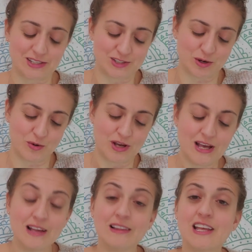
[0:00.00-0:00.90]
So,
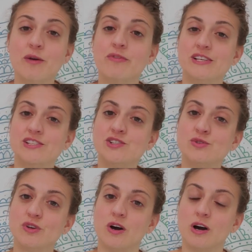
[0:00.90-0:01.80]
Leo, this is
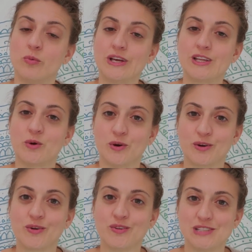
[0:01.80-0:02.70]
your uh, weekly
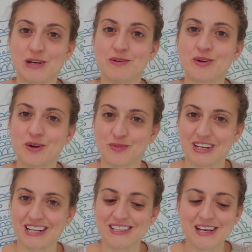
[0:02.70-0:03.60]
Oracle and Tarot card
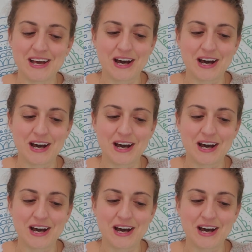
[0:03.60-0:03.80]
reading.